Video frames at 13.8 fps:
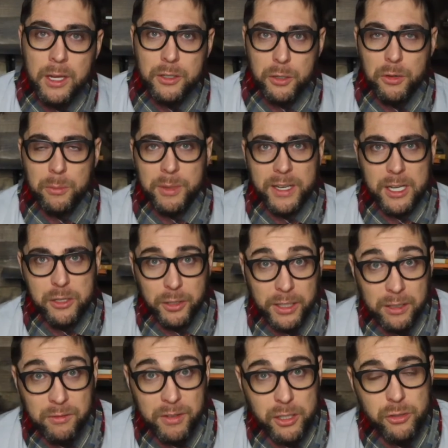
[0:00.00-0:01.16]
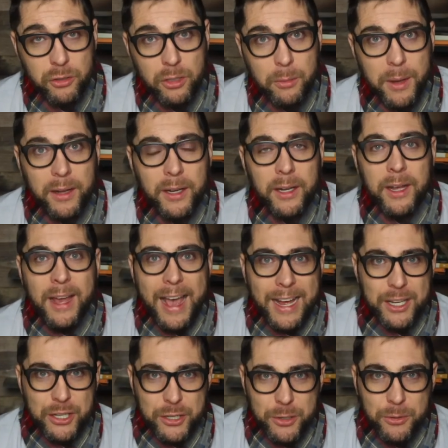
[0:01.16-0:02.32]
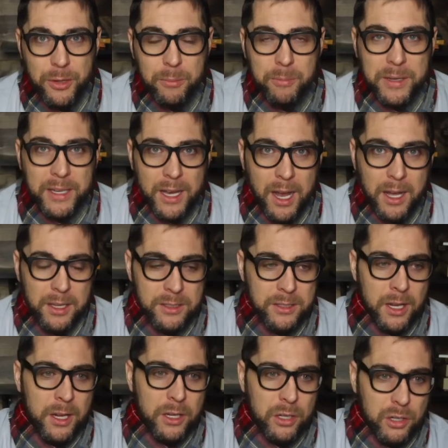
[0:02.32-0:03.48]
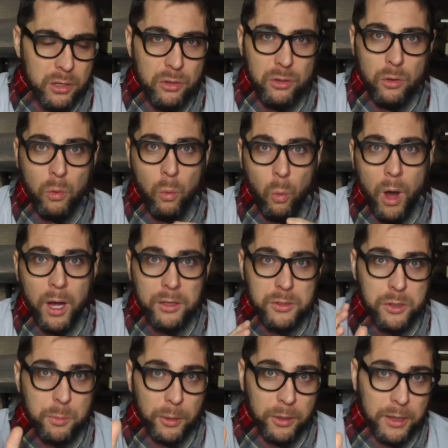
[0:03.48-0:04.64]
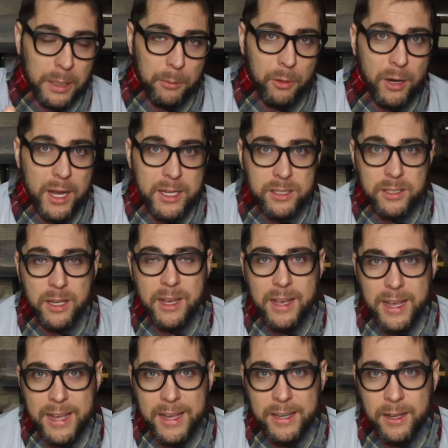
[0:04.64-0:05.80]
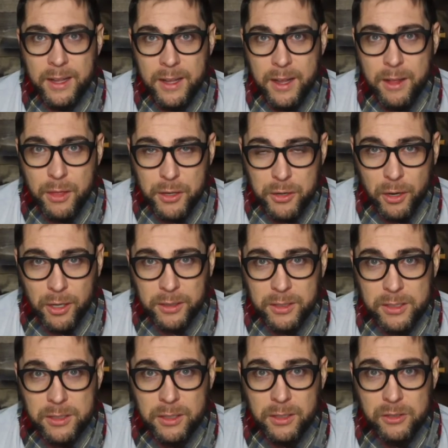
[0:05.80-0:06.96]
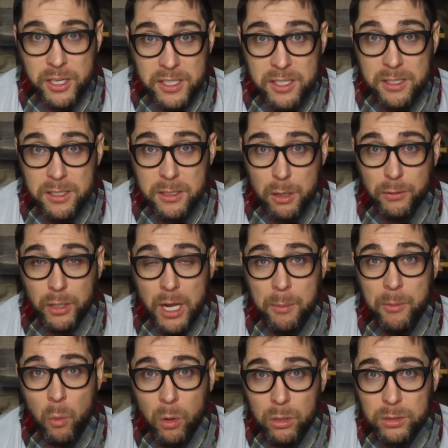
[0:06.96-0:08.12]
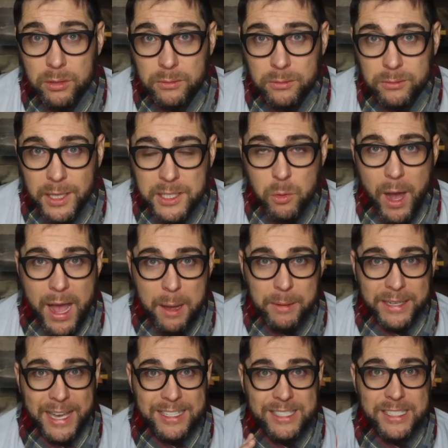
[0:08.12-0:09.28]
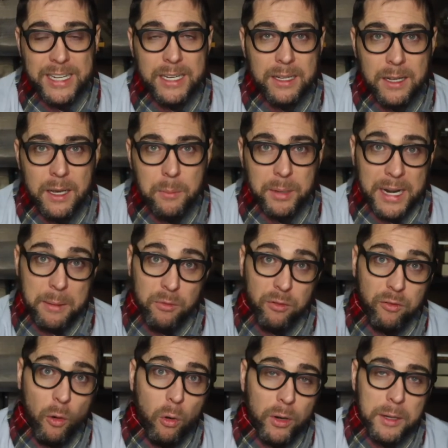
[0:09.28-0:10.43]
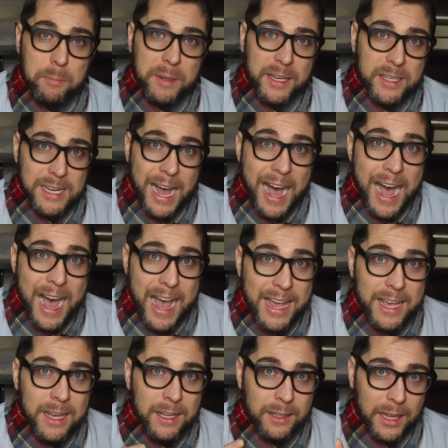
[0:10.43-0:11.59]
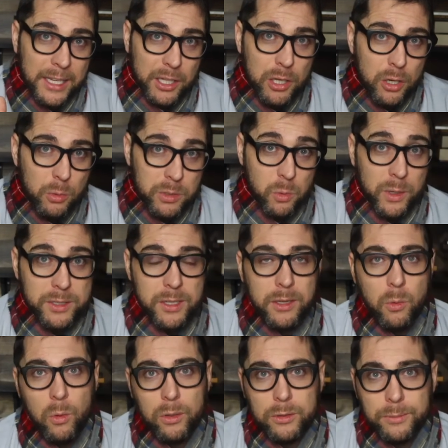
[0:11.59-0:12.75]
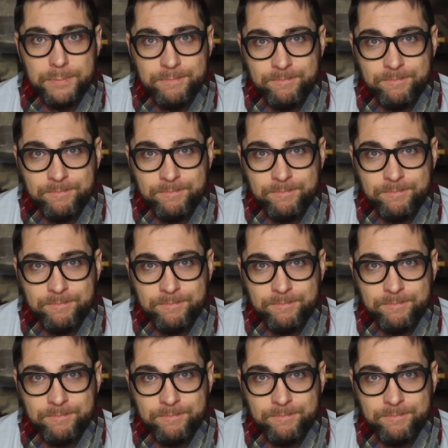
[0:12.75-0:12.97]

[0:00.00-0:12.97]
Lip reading: Do them because you're convictional about it. And do them because you want to proclaim Christ in the darkness. Jesus has overcome the world. That's why I'm against it. But I'm for it because I, like you, was once in the world.